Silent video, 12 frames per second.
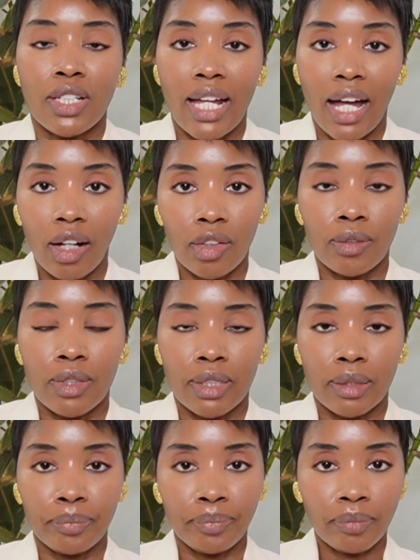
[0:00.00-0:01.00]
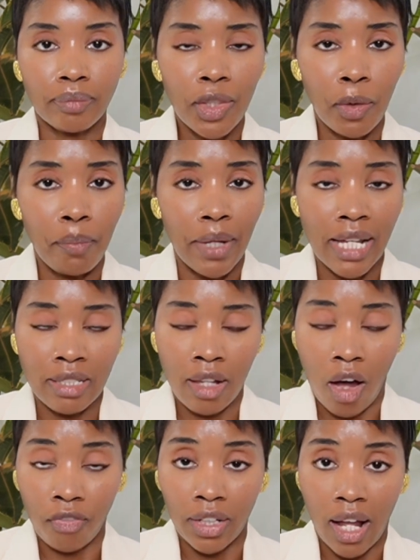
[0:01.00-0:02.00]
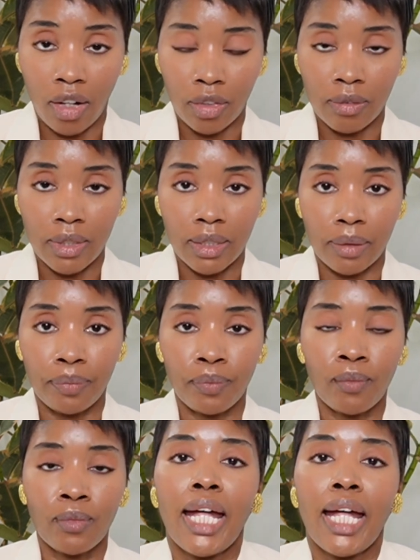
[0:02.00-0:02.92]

an algorithm, they're based off an algorithm,